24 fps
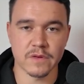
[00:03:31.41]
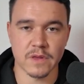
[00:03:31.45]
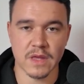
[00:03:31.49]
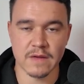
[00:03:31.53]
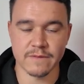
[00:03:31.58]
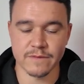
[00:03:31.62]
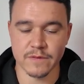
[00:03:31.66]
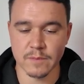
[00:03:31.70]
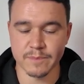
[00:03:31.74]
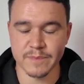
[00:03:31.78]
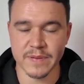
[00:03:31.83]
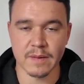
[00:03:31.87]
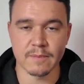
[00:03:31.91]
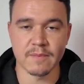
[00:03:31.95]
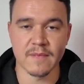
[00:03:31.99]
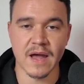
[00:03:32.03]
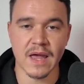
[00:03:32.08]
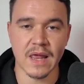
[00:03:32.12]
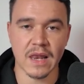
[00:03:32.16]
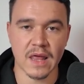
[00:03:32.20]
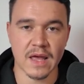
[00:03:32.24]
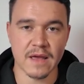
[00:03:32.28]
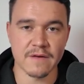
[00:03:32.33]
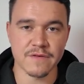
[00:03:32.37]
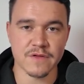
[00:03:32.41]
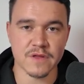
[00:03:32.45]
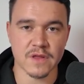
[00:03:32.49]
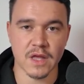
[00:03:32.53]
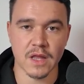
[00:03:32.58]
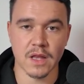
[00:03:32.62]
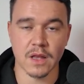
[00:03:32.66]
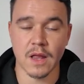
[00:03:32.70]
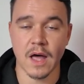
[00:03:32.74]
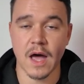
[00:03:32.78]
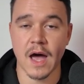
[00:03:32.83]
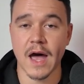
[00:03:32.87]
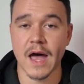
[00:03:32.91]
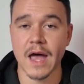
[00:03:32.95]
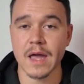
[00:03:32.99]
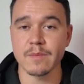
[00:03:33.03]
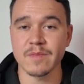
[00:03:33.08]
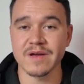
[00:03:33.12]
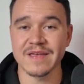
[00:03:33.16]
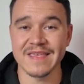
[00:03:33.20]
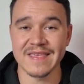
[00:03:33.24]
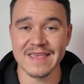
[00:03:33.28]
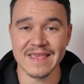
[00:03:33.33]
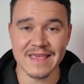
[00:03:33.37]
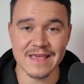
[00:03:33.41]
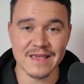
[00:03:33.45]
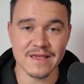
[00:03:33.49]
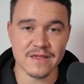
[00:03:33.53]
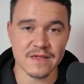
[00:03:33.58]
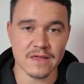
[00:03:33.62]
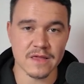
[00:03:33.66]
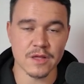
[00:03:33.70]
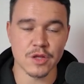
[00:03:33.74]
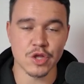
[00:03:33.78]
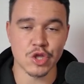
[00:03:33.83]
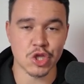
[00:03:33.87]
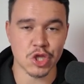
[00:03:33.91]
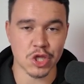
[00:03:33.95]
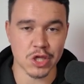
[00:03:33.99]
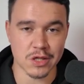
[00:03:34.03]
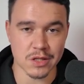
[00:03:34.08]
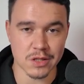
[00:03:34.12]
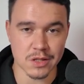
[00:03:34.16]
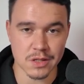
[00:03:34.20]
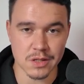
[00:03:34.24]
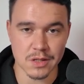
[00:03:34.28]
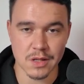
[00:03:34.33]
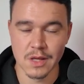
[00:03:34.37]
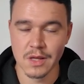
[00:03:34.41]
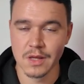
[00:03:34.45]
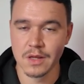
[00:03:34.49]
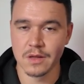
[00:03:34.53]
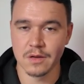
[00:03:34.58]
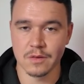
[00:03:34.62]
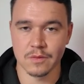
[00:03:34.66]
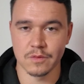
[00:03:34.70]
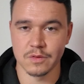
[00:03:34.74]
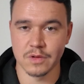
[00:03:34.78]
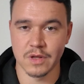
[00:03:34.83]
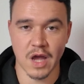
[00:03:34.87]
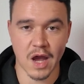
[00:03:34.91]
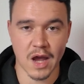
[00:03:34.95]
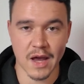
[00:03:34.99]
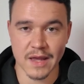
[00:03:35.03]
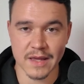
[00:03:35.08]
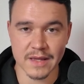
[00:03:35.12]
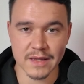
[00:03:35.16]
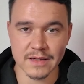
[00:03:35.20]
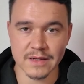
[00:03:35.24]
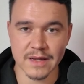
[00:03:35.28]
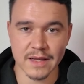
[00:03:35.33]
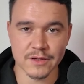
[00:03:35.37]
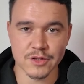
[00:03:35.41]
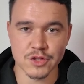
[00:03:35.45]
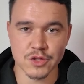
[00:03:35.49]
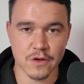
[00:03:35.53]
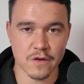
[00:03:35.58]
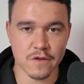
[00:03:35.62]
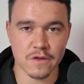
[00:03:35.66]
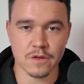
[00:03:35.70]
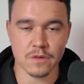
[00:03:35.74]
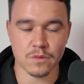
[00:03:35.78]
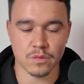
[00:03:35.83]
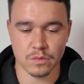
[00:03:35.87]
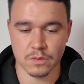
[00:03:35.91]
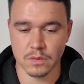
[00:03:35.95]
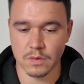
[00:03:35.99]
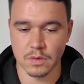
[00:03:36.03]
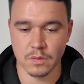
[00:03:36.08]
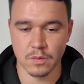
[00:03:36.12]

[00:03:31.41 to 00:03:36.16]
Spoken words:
if you pick my lifestyle, I'm an easy, chill guy that just